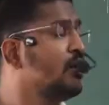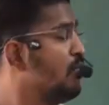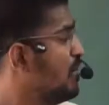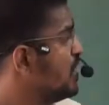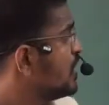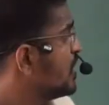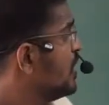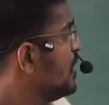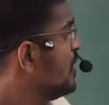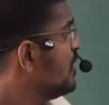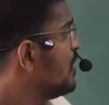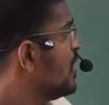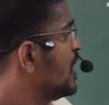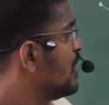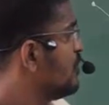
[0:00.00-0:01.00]
But
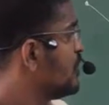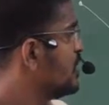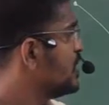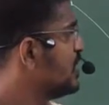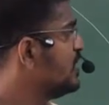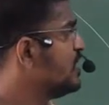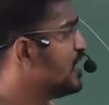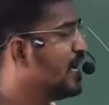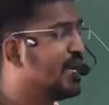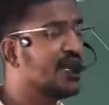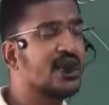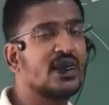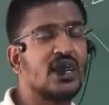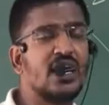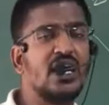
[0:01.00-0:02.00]
here I have written
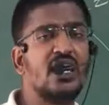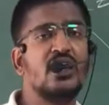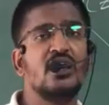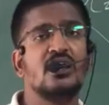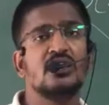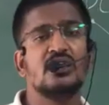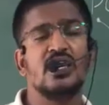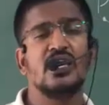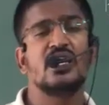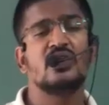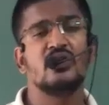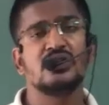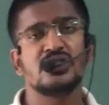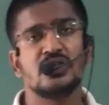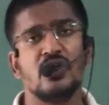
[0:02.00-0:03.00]
directly the
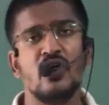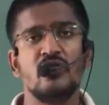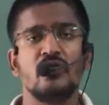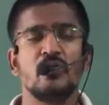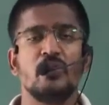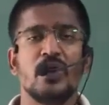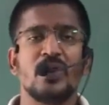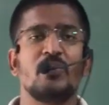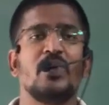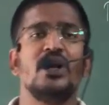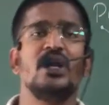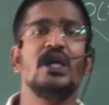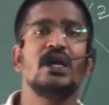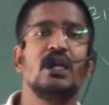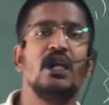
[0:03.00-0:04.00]
equation of
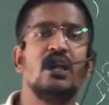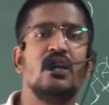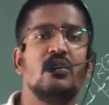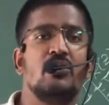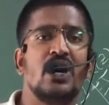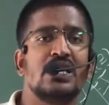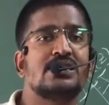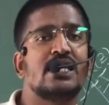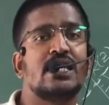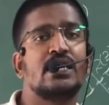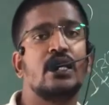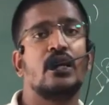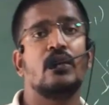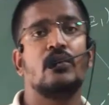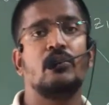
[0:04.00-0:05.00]
perpendicular
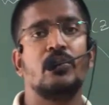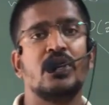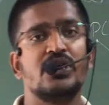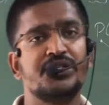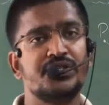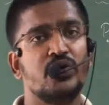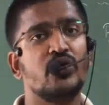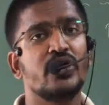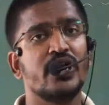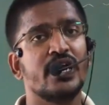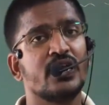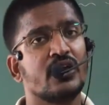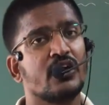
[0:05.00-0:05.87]
bisector. Please don't get